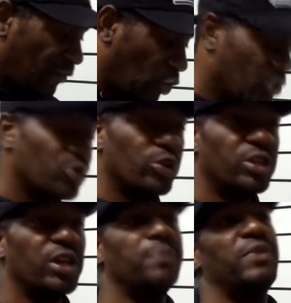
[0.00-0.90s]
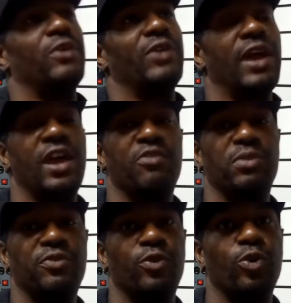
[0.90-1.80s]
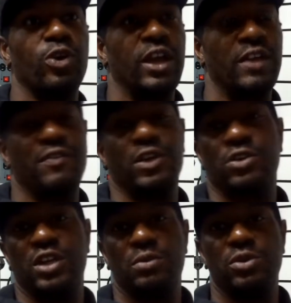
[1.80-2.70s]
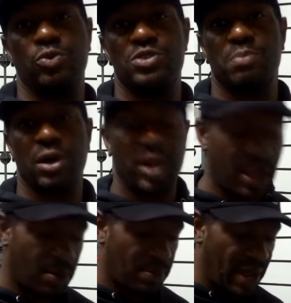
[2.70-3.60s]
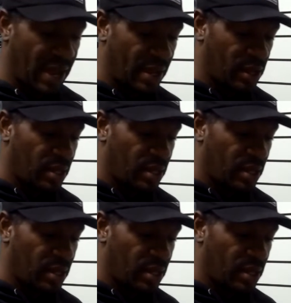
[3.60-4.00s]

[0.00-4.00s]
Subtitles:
Forest Wood Cup they would have before FLW was bought out by